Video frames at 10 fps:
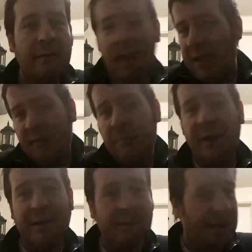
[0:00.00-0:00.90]

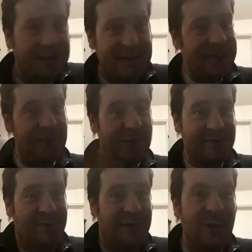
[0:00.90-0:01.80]
everybody, I guess it just
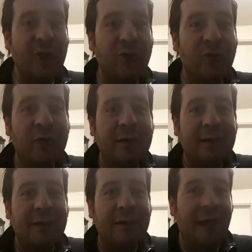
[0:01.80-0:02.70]
wasn't for you.
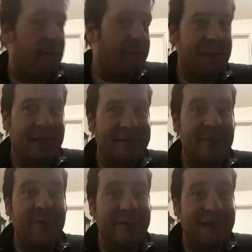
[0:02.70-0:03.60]
Everybody has
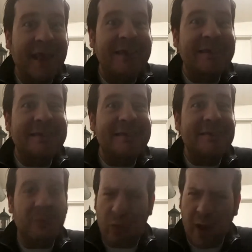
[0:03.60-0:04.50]
different
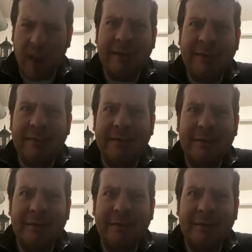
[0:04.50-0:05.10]
tastes, right?